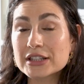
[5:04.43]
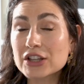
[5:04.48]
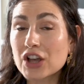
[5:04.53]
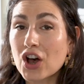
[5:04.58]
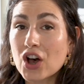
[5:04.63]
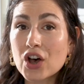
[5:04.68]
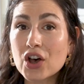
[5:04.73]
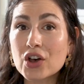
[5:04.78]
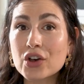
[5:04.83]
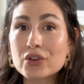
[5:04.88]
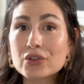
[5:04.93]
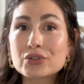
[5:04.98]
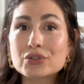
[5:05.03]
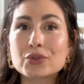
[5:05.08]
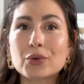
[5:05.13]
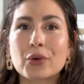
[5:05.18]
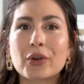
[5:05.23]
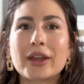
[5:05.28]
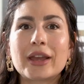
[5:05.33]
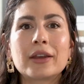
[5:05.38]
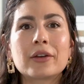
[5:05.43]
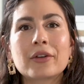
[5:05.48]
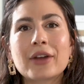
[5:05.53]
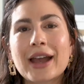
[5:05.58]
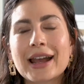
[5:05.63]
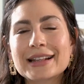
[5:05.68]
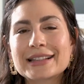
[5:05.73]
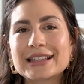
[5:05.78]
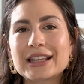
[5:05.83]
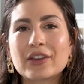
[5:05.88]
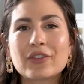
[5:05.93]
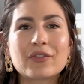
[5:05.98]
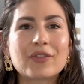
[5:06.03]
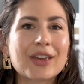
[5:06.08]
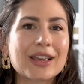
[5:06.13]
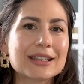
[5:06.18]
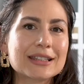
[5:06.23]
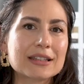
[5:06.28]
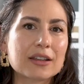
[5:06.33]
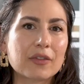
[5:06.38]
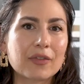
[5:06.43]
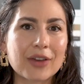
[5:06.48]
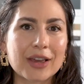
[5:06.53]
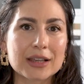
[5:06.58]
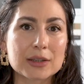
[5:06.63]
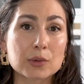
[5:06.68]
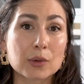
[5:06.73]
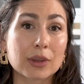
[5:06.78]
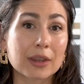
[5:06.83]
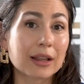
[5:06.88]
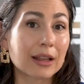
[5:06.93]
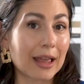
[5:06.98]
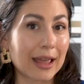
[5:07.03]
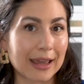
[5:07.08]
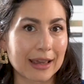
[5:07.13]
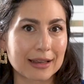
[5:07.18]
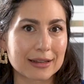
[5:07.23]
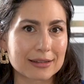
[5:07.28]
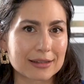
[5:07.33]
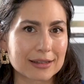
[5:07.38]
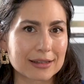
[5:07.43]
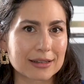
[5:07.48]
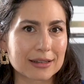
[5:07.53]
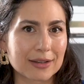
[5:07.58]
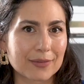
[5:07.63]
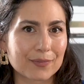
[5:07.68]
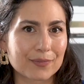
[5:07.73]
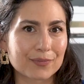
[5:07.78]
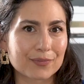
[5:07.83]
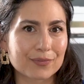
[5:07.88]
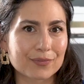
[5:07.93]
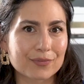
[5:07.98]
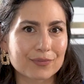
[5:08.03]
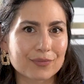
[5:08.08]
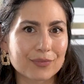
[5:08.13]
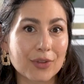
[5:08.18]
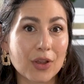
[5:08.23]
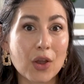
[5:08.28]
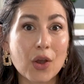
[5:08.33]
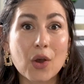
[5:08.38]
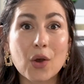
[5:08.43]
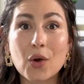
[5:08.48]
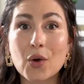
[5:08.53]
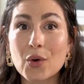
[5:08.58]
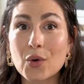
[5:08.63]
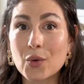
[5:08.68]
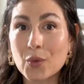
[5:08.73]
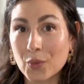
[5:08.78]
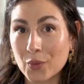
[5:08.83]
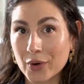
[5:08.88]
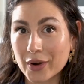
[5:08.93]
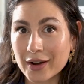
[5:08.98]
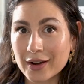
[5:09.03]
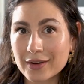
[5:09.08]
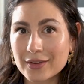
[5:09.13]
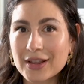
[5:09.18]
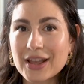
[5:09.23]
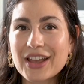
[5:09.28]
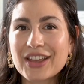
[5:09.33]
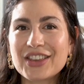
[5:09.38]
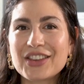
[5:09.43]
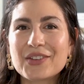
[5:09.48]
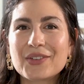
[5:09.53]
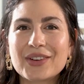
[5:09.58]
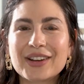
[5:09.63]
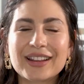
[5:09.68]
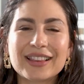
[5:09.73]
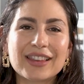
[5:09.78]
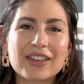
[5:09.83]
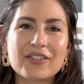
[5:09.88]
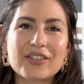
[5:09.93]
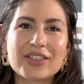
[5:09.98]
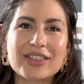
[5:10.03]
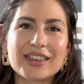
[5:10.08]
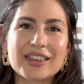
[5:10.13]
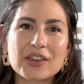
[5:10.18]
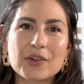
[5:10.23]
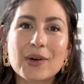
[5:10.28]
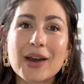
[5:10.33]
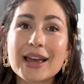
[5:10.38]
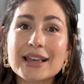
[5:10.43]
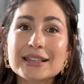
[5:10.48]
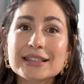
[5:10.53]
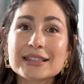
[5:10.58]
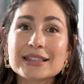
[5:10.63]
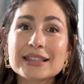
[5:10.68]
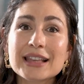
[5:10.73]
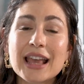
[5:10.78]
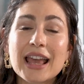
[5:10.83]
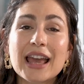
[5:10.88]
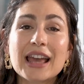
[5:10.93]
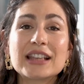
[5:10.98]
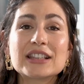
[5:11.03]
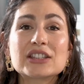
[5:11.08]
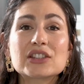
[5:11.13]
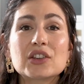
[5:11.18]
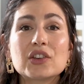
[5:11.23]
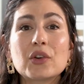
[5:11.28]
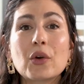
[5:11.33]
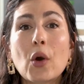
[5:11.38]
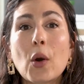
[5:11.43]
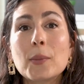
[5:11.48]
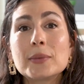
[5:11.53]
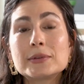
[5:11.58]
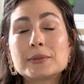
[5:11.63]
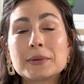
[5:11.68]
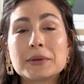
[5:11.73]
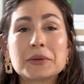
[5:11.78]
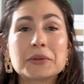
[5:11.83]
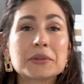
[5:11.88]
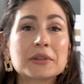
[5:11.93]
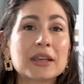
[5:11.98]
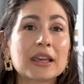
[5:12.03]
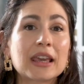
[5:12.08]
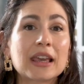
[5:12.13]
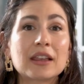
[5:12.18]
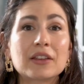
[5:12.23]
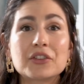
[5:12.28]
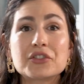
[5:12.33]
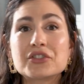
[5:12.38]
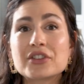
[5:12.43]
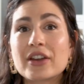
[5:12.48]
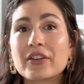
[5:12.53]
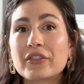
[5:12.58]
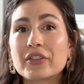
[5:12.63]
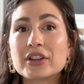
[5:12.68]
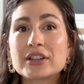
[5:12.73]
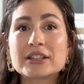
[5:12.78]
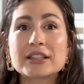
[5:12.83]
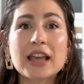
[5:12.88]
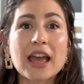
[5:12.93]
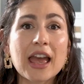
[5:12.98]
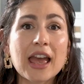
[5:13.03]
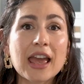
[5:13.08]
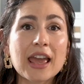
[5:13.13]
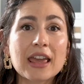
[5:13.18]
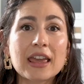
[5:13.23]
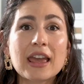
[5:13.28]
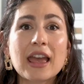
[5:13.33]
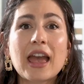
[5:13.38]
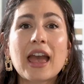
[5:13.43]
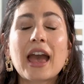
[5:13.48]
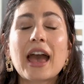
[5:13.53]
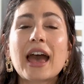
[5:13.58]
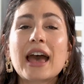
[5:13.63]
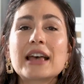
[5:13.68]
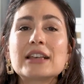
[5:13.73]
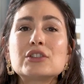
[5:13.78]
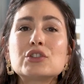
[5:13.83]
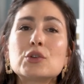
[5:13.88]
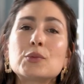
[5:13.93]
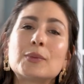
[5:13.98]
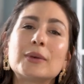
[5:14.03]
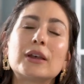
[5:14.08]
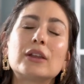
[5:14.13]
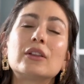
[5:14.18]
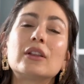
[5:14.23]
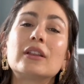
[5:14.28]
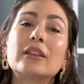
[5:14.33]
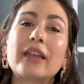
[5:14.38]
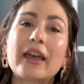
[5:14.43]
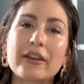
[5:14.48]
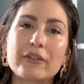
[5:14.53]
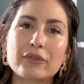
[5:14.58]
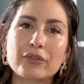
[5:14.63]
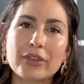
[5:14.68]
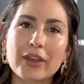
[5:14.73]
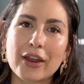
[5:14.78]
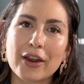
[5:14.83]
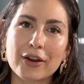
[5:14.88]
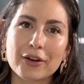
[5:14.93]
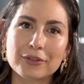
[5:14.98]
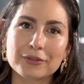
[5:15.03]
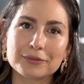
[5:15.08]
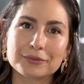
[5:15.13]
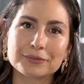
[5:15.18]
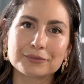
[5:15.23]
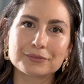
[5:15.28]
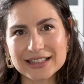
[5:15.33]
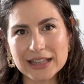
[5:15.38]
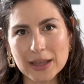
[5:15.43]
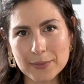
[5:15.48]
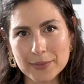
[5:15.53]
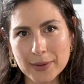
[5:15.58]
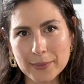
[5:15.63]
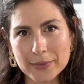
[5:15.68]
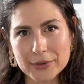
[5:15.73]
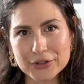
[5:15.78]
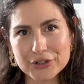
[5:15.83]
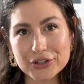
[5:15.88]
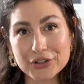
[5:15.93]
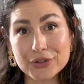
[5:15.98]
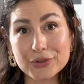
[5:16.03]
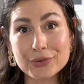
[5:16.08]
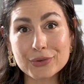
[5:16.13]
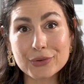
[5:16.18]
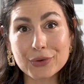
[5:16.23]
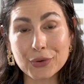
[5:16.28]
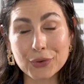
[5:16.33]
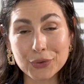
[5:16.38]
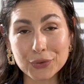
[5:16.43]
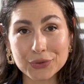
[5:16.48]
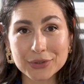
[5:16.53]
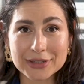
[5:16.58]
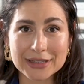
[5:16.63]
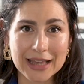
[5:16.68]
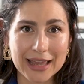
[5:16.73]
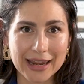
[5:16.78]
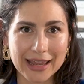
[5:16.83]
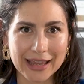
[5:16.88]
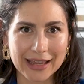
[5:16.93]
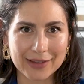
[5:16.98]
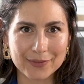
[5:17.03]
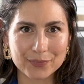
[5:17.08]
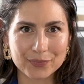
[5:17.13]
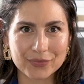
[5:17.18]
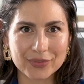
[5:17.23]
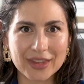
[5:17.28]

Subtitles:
calls or interacting face-to-face with clients. Or you want to live in the US, and so you hope to be using English every day as you build a life there. Step number 2, goal setting.